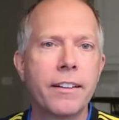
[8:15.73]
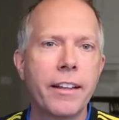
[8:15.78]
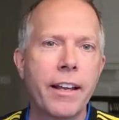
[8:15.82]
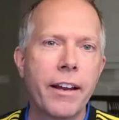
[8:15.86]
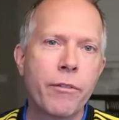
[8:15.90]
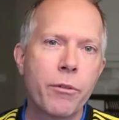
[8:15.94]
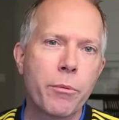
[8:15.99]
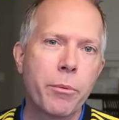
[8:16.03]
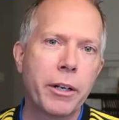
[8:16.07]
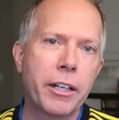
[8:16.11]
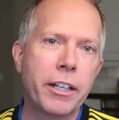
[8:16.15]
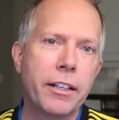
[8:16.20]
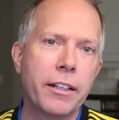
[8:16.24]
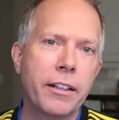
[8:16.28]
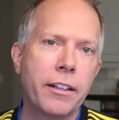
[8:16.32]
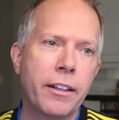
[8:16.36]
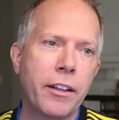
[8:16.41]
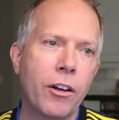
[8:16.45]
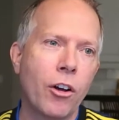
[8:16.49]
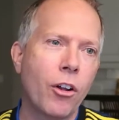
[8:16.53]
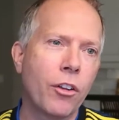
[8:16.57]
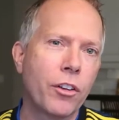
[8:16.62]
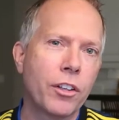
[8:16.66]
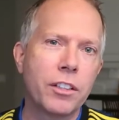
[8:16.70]
everybody,
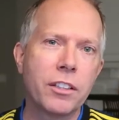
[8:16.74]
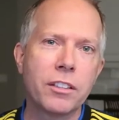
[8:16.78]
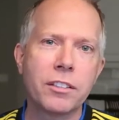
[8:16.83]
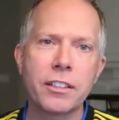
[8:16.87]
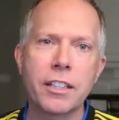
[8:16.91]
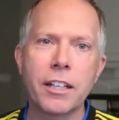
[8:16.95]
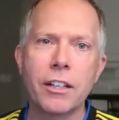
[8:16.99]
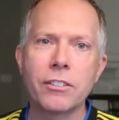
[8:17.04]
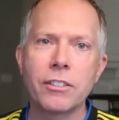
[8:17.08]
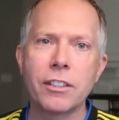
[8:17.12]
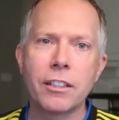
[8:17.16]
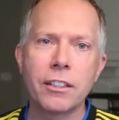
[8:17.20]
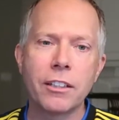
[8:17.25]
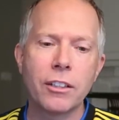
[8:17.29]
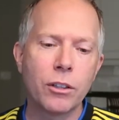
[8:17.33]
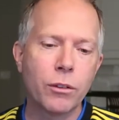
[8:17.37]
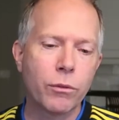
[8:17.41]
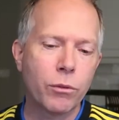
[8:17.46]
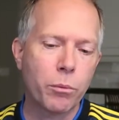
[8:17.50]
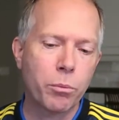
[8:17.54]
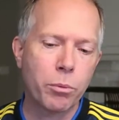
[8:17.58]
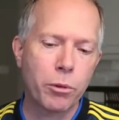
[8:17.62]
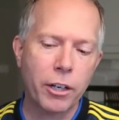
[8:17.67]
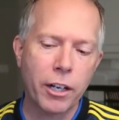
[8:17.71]
all the discounts on
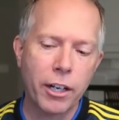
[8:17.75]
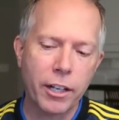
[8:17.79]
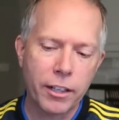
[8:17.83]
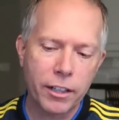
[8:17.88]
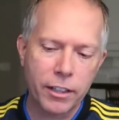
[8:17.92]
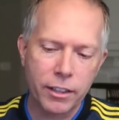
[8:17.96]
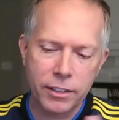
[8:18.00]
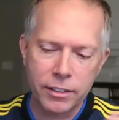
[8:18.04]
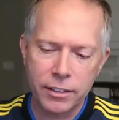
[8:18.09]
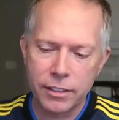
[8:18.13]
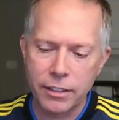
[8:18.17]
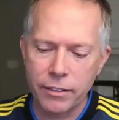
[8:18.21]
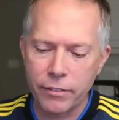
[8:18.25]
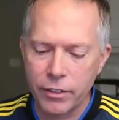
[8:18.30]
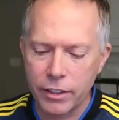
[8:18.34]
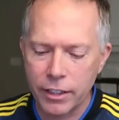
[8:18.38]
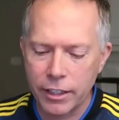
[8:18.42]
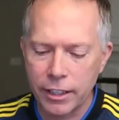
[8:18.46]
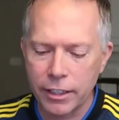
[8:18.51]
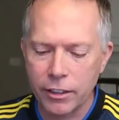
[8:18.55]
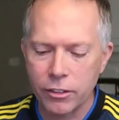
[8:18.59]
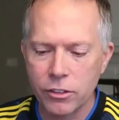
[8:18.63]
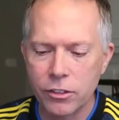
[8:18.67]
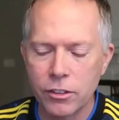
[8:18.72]
Lenovo products and
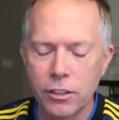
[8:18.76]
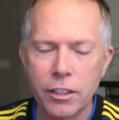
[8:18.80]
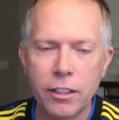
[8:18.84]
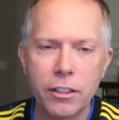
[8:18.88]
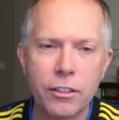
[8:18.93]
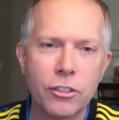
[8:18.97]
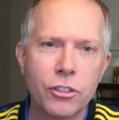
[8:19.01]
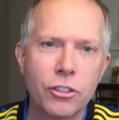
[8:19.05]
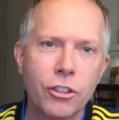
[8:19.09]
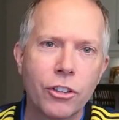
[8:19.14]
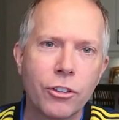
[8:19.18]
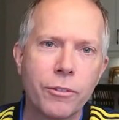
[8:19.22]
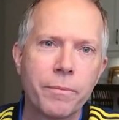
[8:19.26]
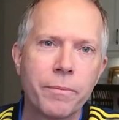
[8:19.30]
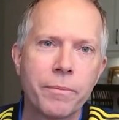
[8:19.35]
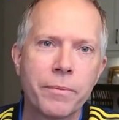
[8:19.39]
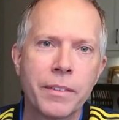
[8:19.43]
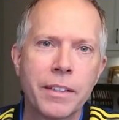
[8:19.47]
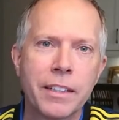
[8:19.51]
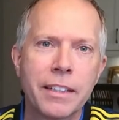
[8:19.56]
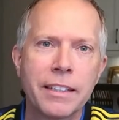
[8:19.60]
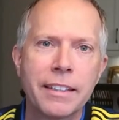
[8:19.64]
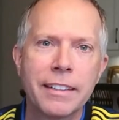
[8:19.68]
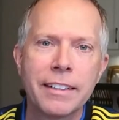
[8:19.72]
everything else there. So
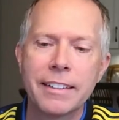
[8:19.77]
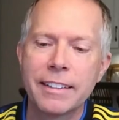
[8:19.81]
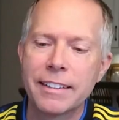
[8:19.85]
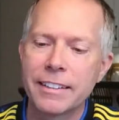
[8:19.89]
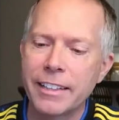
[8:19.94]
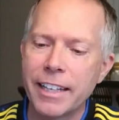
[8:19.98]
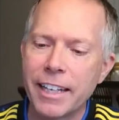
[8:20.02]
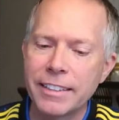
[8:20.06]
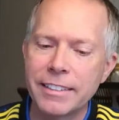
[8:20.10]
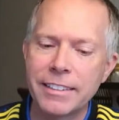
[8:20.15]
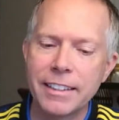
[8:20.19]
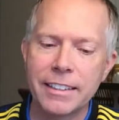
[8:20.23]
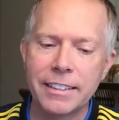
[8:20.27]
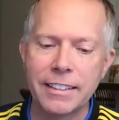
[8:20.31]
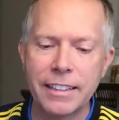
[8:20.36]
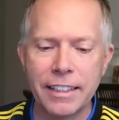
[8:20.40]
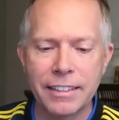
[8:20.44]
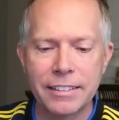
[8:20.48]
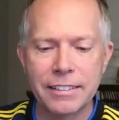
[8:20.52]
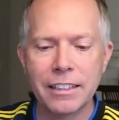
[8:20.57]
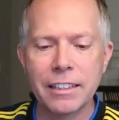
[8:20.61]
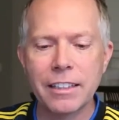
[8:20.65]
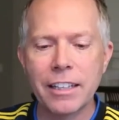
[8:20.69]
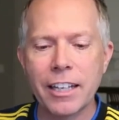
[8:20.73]
that's it.
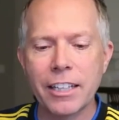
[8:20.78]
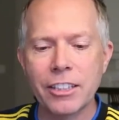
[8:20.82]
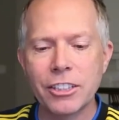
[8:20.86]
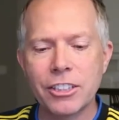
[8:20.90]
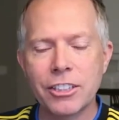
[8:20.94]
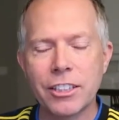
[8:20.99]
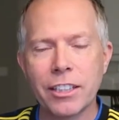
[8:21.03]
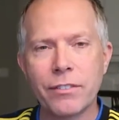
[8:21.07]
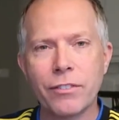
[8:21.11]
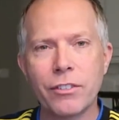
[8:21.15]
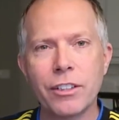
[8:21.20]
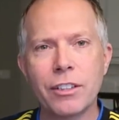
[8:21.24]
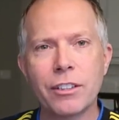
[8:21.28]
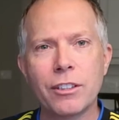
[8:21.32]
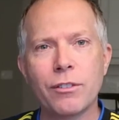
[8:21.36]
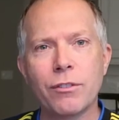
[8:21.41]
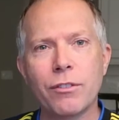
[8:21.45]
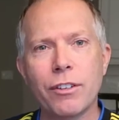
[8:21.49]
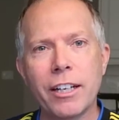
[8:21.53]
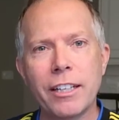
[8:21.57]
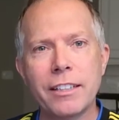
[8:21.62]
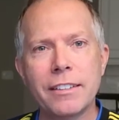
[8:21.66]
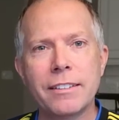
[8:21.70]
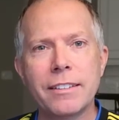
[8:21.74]
Thanks to Logitech for these
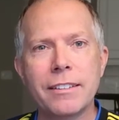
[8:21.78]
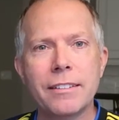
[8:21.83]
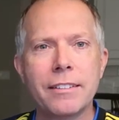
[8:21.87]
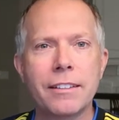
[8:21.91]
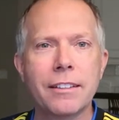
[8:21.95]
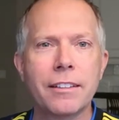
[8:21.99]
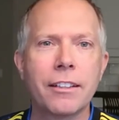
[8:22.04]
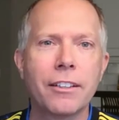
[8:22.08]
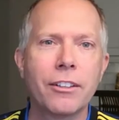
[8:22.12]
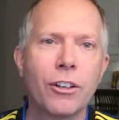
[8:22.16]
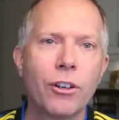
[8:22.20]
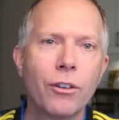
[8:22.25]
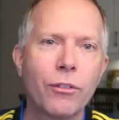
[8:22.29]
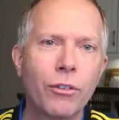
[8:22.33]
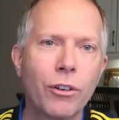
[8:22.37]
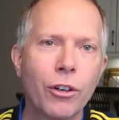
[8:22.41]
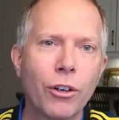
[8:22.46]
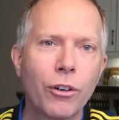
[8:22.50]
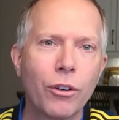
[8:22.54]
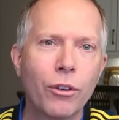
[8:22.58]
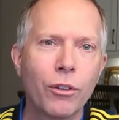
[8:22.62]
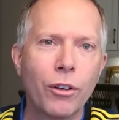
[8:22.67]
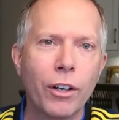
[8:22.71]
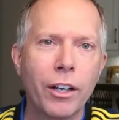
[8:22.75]
devices, and
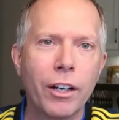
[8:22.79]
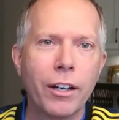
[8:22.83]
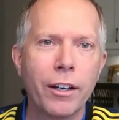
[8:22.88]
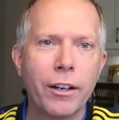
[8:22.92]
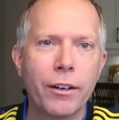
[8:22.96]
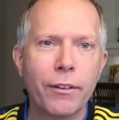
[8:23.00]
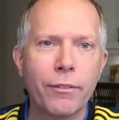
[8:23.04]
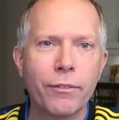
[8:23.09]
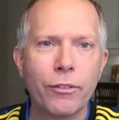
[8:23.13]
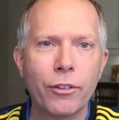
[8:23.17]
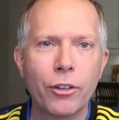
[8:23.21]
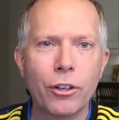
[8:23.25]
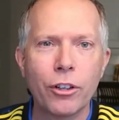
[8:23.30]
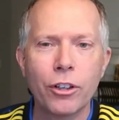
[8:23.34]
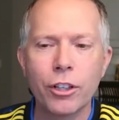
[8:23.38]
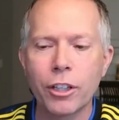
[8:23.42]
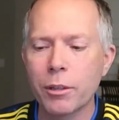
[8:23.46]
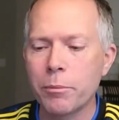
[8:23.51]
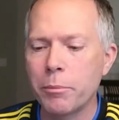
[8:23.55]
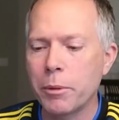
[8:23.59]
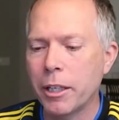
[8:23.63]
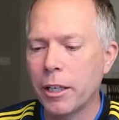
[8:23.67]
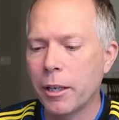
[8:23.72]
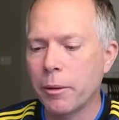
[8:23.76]
Lenovo for
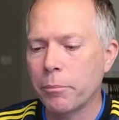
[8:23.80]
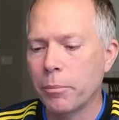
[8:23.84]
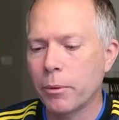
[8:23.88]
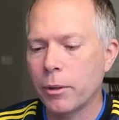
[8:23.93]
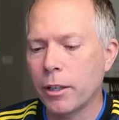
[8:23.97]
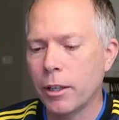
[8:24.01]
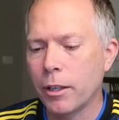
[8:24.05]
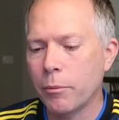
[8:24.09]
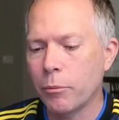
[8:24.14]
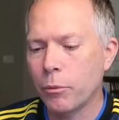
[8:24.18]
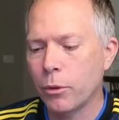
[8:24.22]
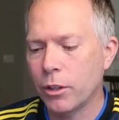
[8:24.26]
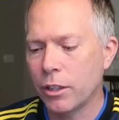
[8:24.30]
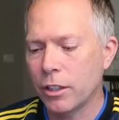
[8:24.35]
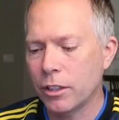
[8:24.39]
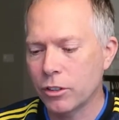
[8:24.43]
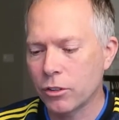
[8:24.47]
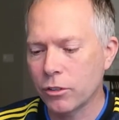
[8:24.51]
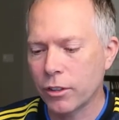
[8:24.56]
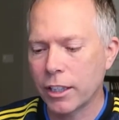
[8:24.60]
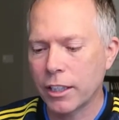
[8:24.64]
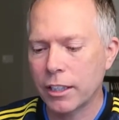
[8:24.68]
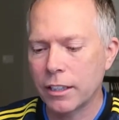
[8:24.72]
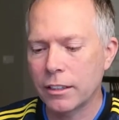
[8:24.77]
hooking me up with these
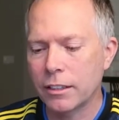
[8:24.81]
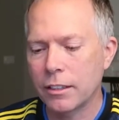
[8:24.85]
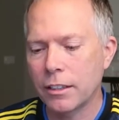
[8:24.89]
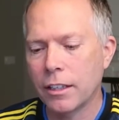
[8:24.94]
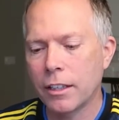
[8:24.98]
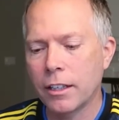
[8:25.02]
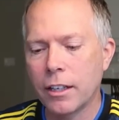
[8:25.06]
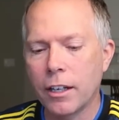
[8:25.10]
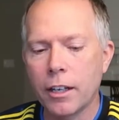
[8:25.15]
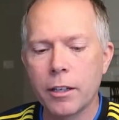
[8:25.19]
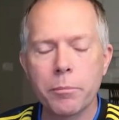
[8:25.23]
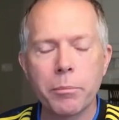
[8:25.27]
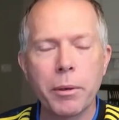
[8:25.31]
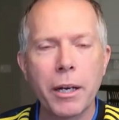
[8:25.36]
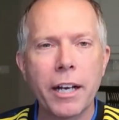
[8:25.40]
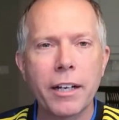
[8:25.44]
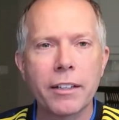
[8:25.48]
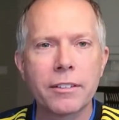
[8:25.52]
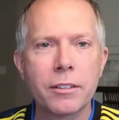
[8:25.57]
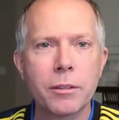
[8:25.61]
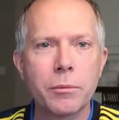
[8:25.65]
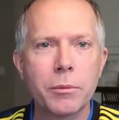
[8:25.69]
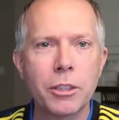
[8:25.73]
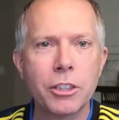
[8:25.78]
so I could
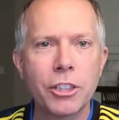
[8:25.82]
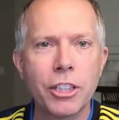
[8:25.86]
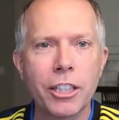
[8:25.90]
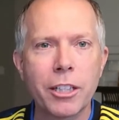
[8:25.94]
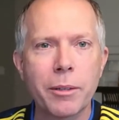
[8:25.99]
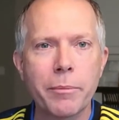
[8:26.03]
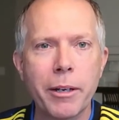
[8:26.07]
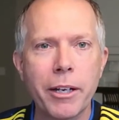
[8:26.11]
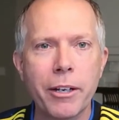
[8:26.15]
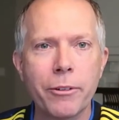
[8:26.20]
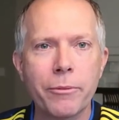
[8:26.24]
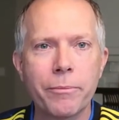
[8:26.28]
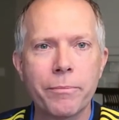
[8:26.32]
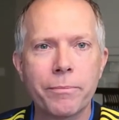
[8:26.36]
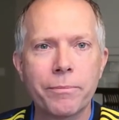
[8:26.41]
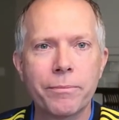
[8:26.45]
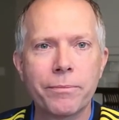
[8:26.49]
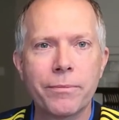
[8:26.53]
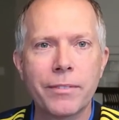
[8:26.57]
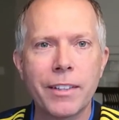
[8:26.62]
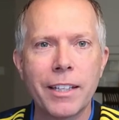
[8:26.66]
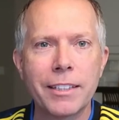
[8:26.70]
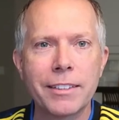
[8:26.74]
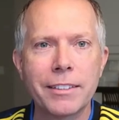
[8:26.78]
unbox them and check them out.
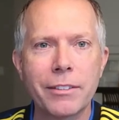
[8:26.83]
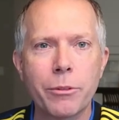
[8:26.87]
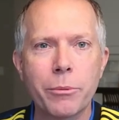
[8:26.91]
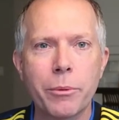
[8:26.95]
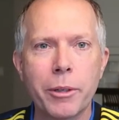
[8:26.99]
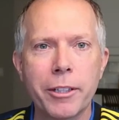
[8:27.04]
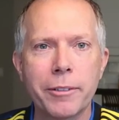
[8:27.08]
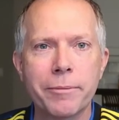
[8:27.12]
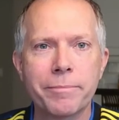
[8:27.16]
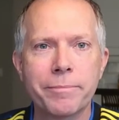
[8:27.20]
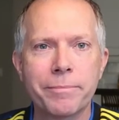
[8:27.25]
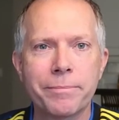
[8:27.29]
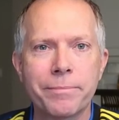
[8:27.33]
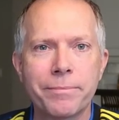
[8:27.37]
Thanks, everybody.